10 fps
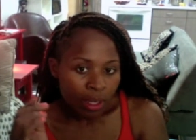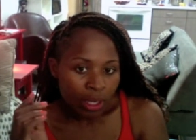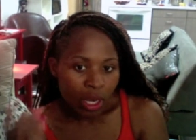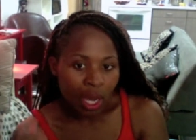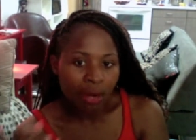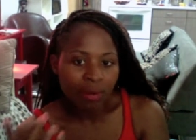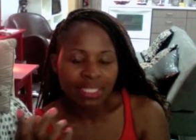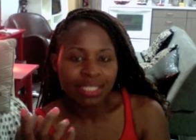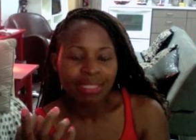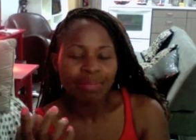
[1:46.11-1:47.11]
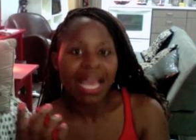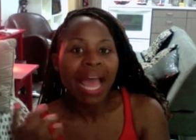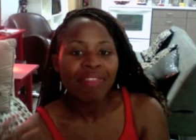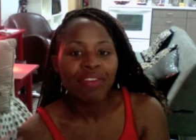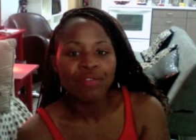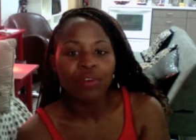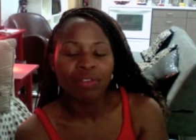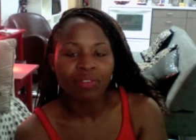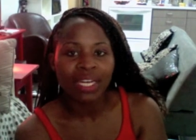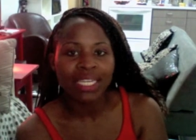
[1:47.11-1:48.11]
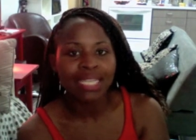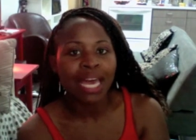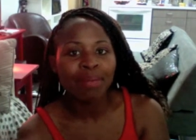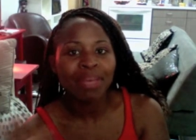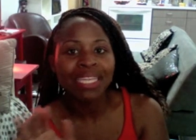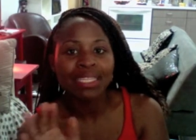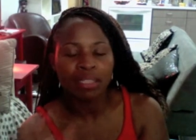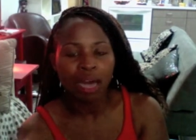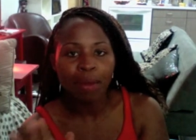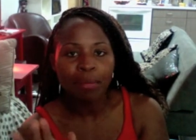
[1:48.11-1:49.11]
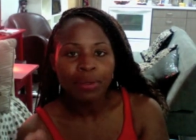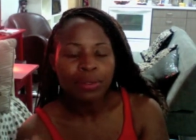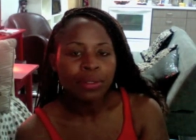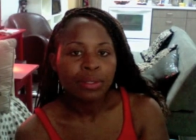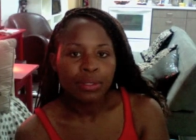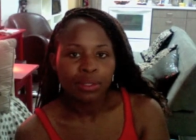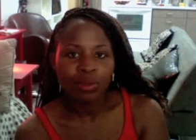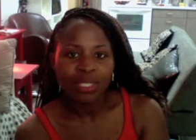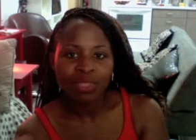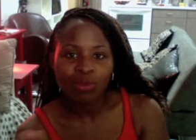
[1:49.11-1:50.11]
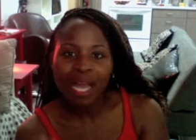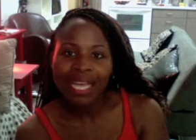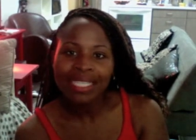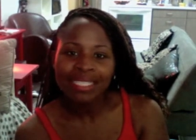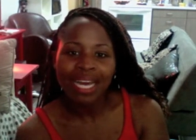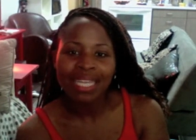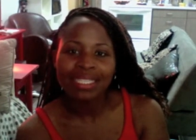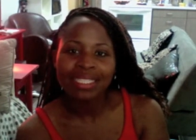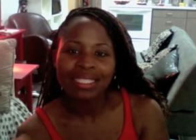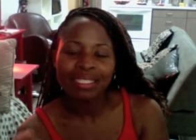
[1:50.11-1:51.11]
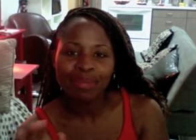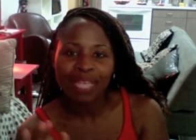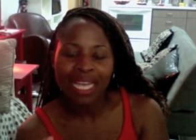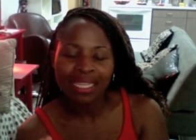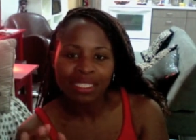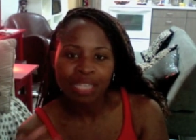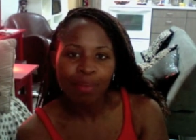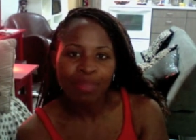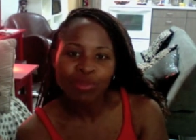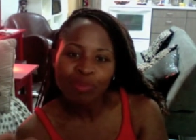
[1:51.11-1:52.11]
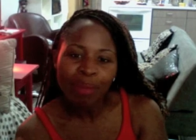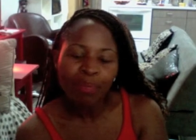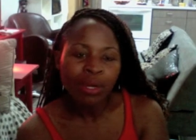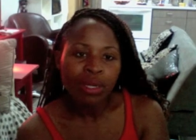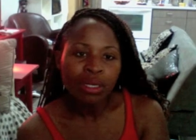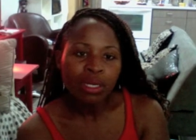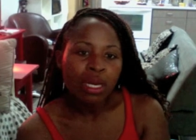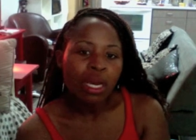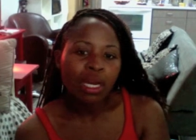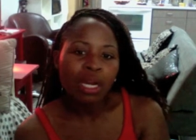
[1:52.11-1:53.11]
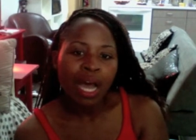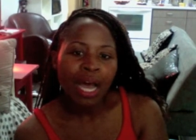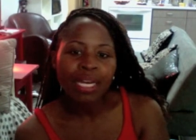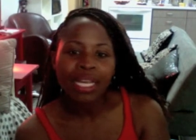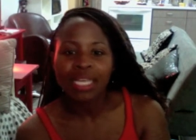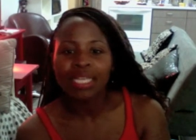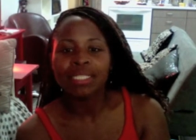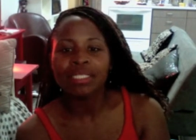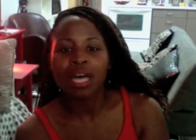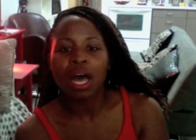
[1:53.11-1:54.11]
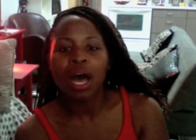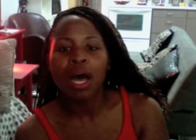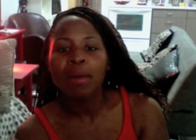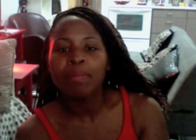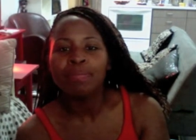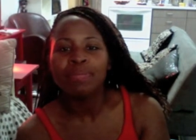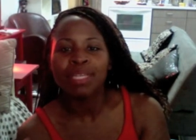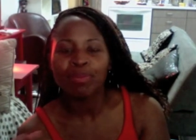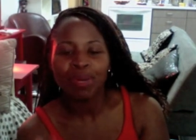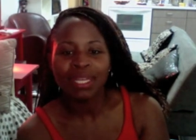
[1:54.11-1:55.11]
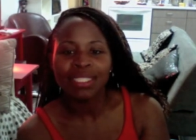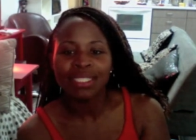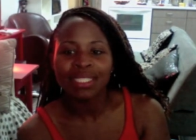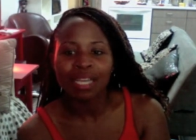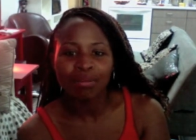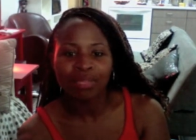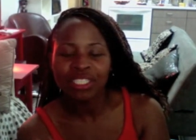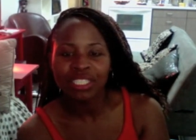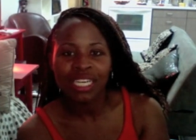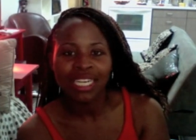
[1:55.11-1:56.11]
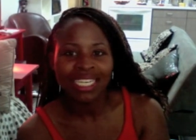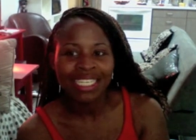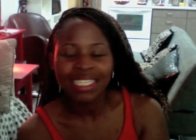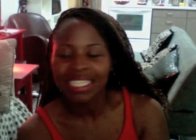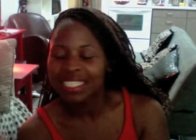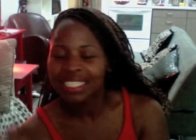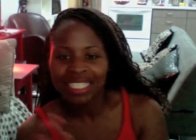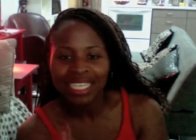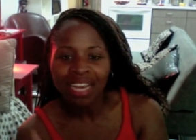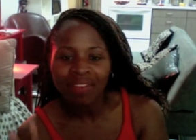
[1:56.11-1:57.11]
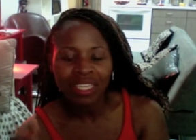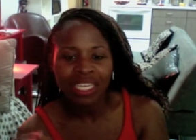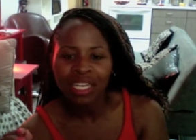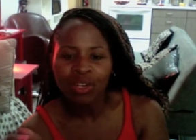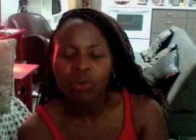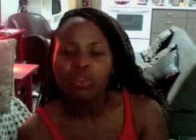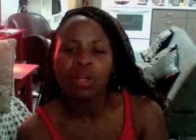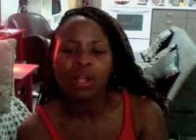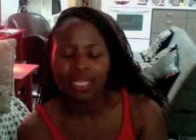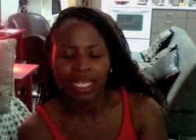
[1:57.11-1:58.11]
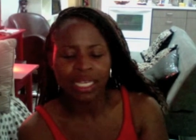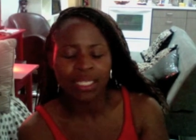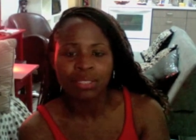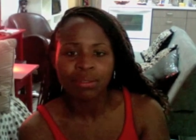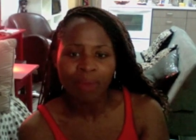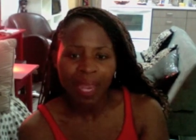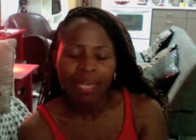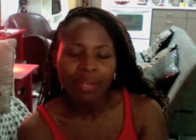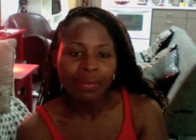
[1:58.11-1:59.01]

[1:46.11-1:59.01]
God always has to be at the forefront. He's got to be at the top. reason why he's got to be at the top is remember, God is omnipresent, omniscient. He can see everything, He knows all things, right?